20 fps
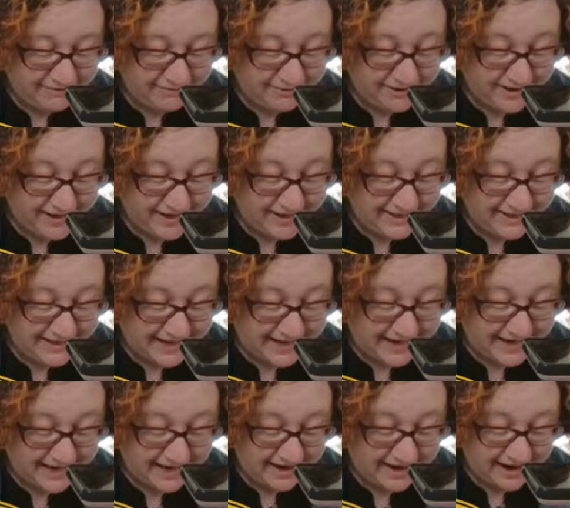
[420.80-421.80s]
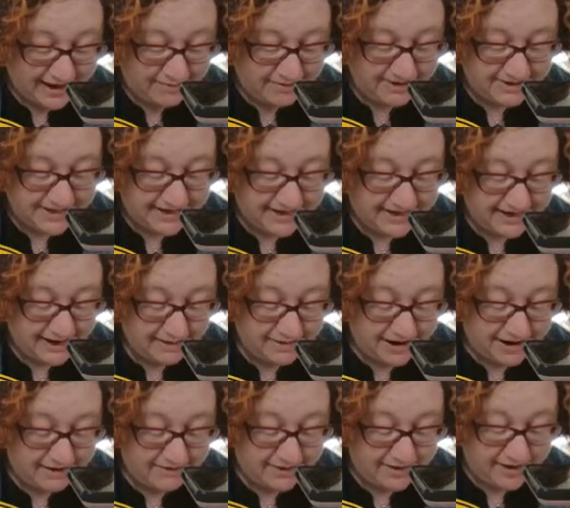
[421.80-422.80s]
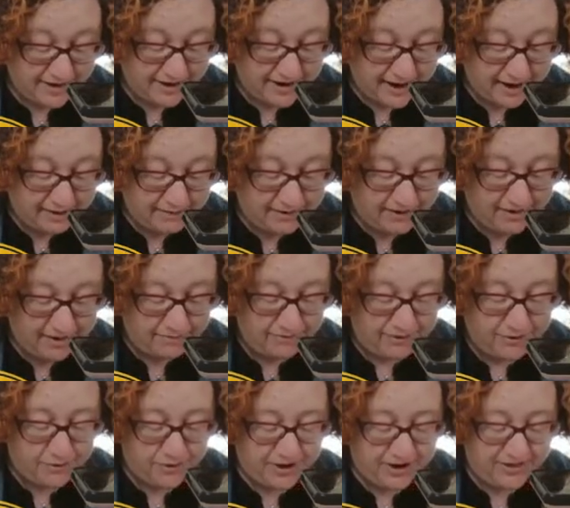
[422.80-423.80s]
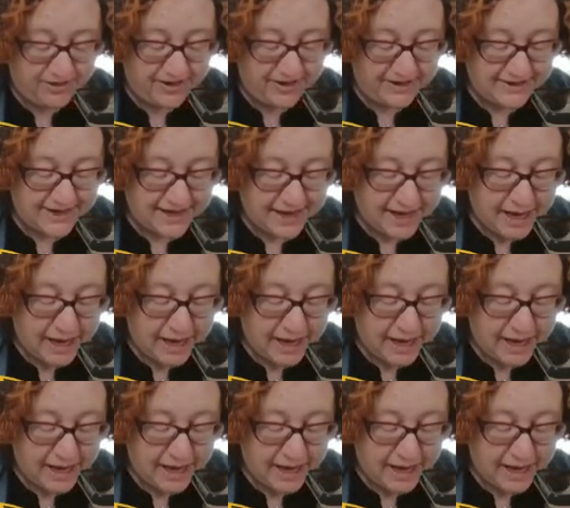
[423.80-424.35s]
Really exciting. I'm excited. I'm not even there yet while I'm recording this.